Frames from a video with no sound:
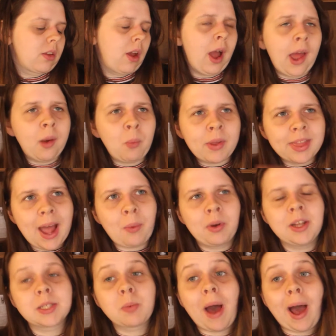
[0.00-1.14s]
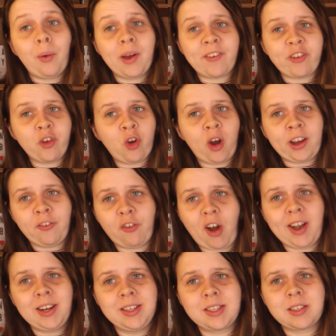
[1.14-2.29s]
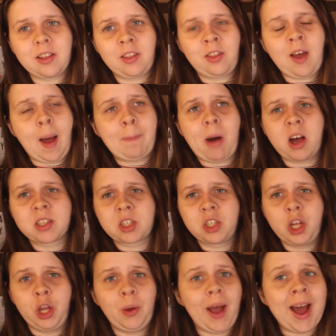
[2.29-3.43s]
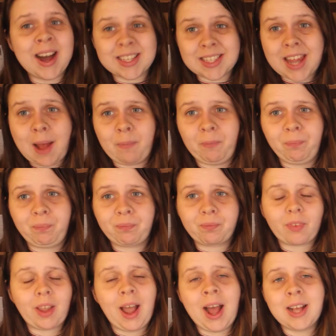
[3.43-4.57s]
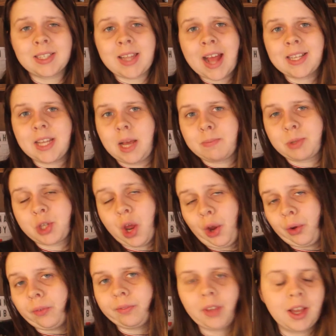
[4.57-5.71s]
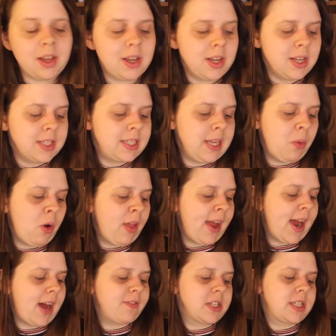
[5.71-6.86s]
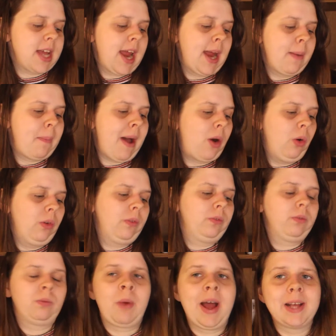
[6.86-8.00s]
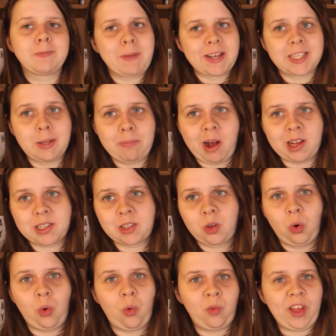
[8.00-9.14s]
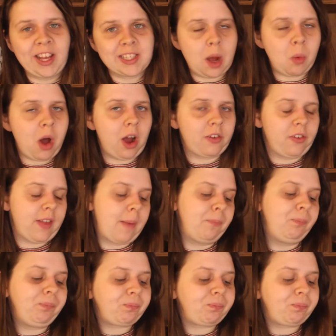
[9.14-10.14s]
And with that one as well, if you've got any friends that busk too, ask them, ask their tips too, see what they have to say about where's best to busk or things that work for them.